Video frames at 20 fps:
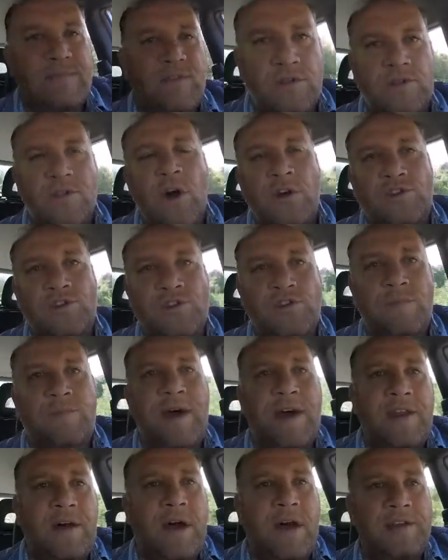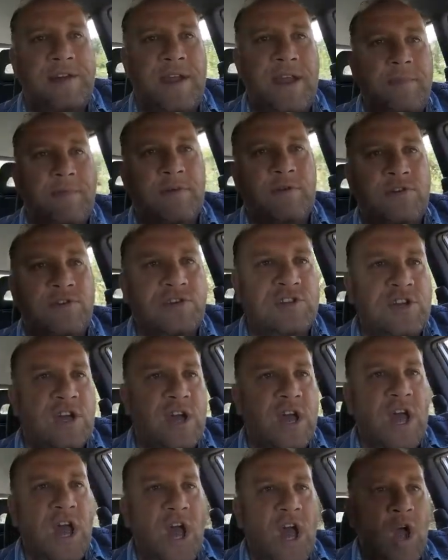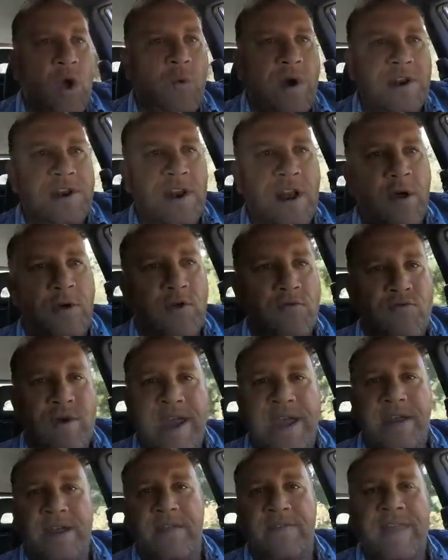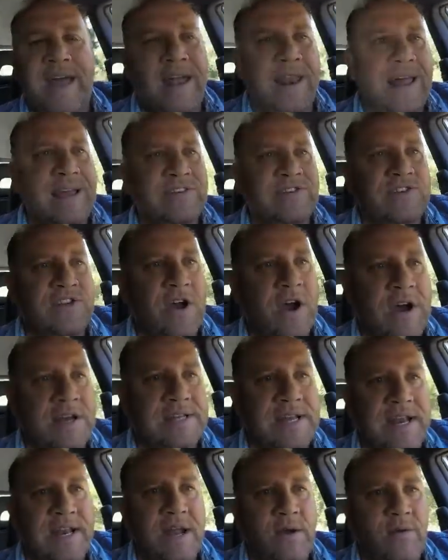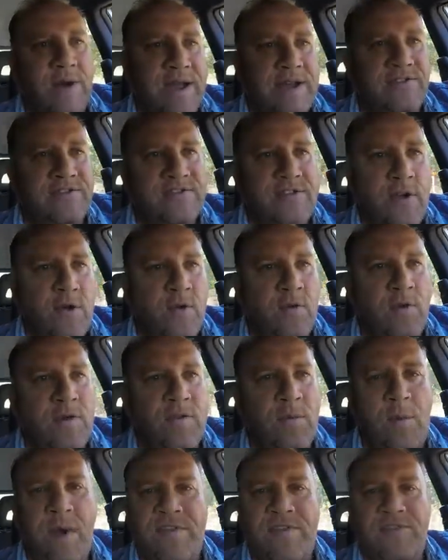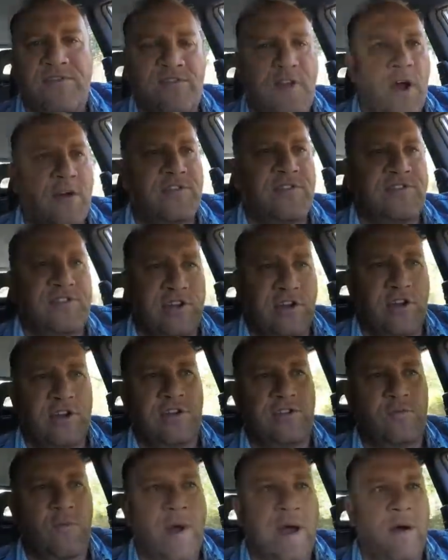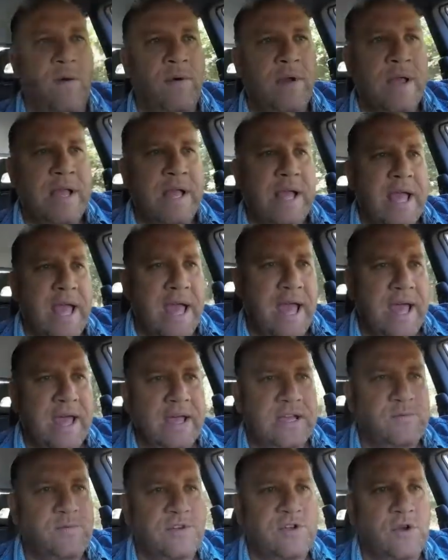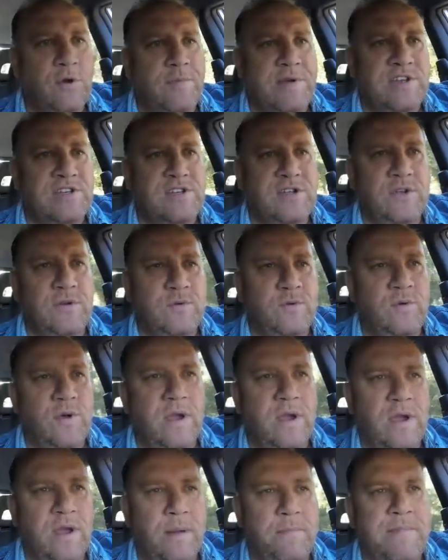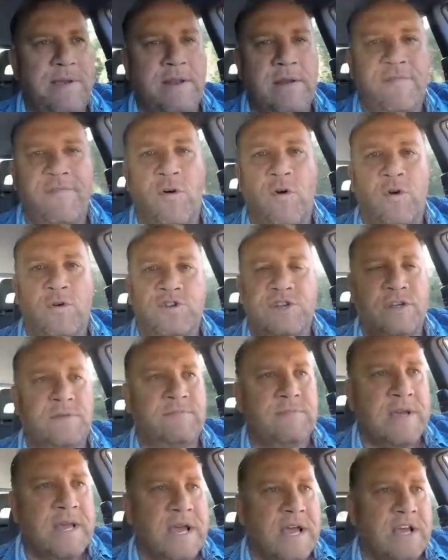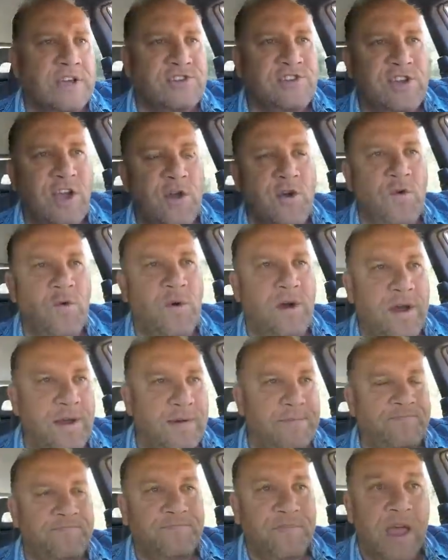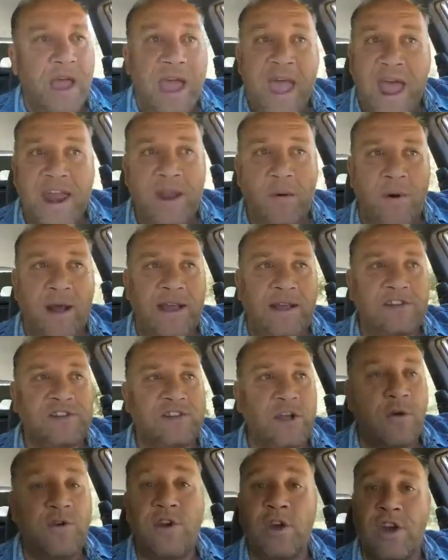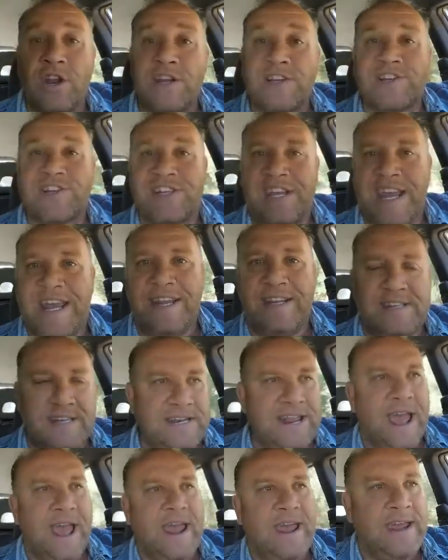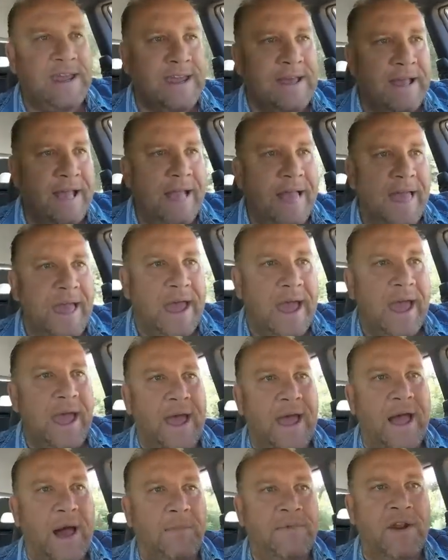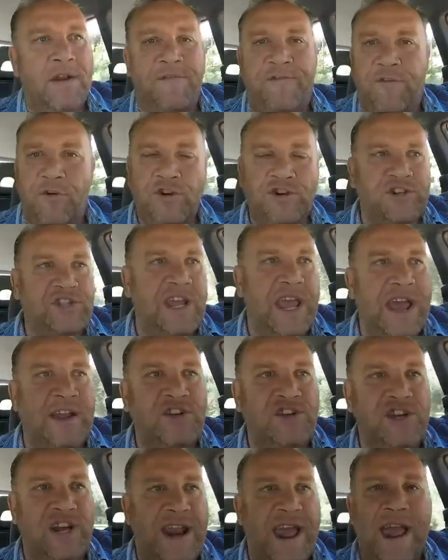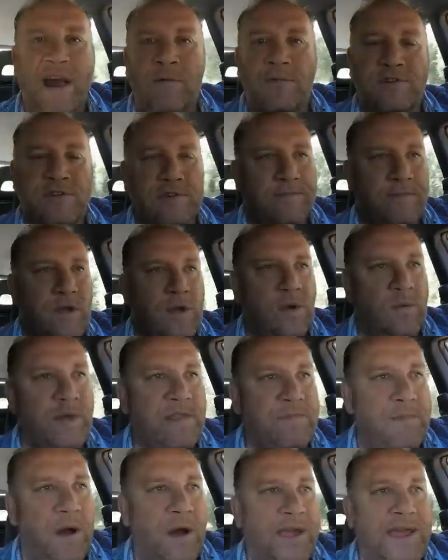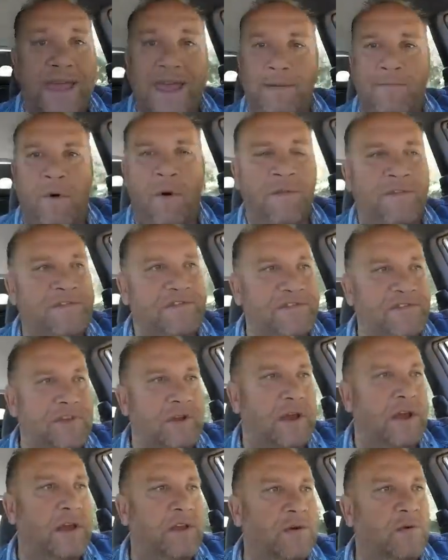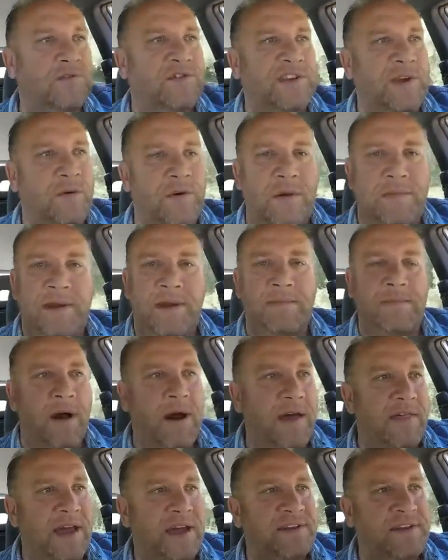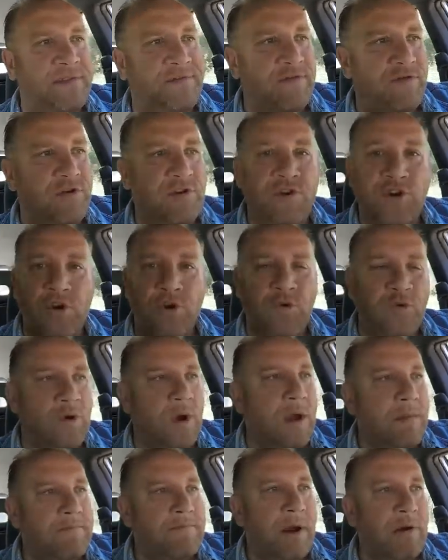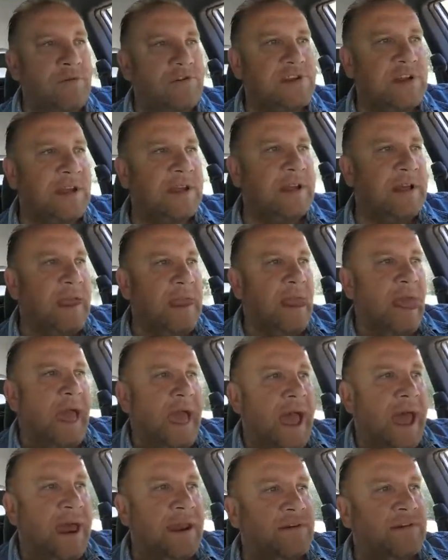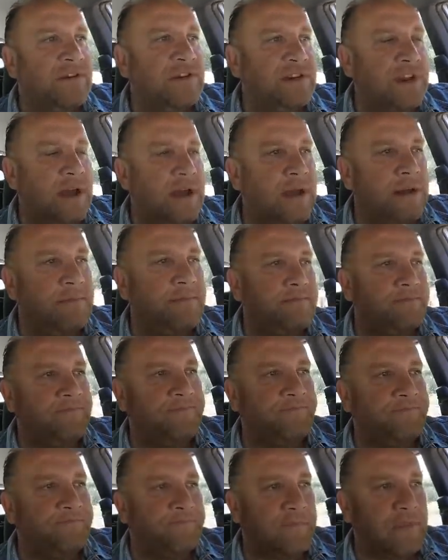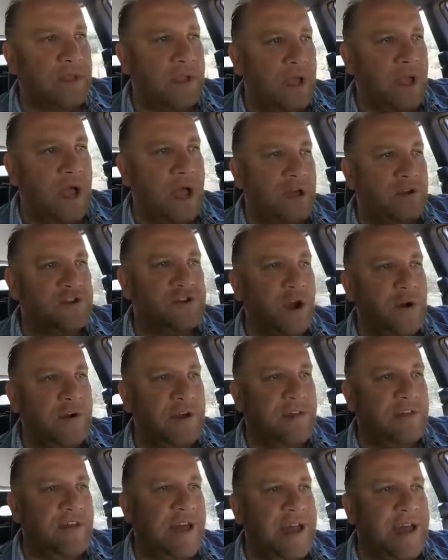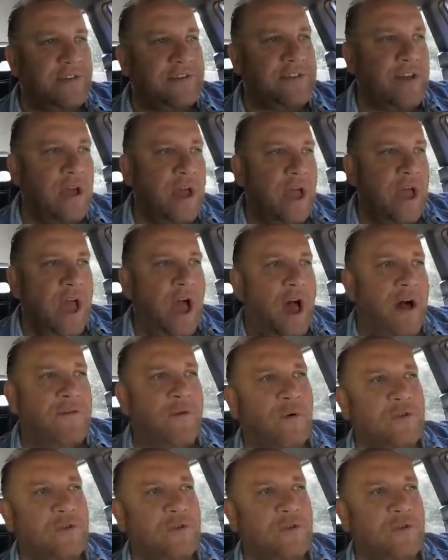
not such a bad idea, because uh, we had a load of rain and that last night anyway, so, and the weather's starting to turn as well, uh, as we've come into uh, middle of autumn. So um, anyway, so you're going to see today, uh, I'm going to flush the engine out with my earmuffs. Uh, you'll see what I mean by that if you're a new boater, and um, Uh, show you that. I've